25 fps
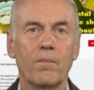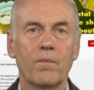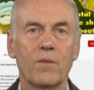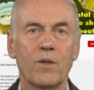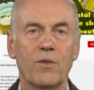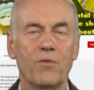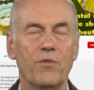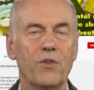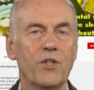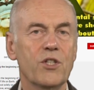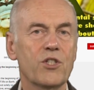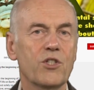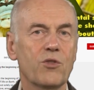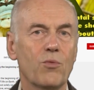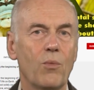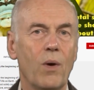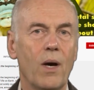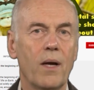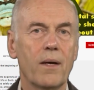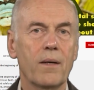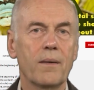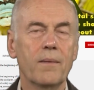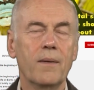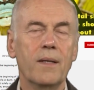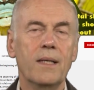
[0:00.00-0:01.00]
The first
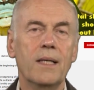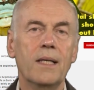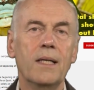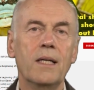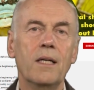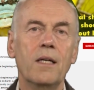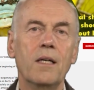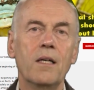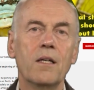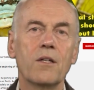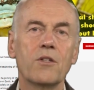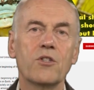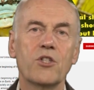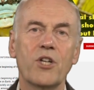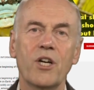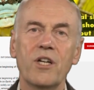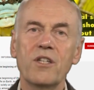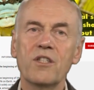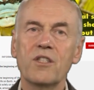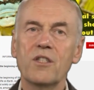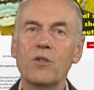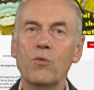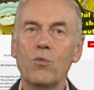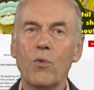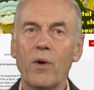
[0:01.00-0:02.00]
one,
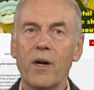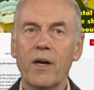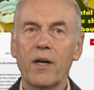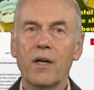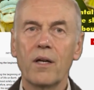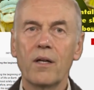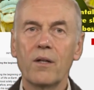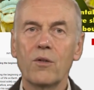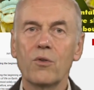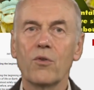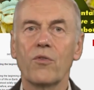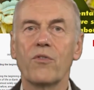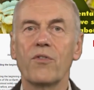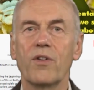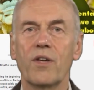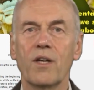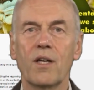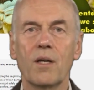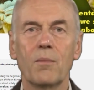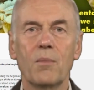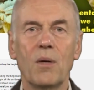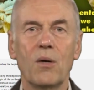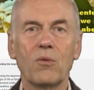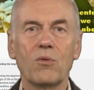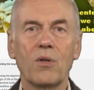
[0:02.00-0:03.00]
Change the Way You Think
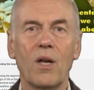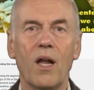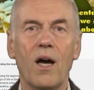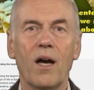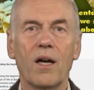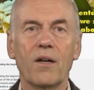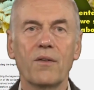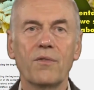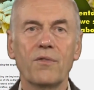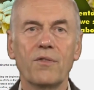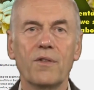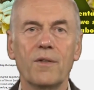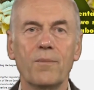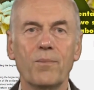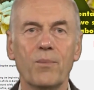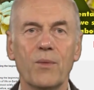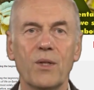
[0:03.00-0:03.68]
About Life,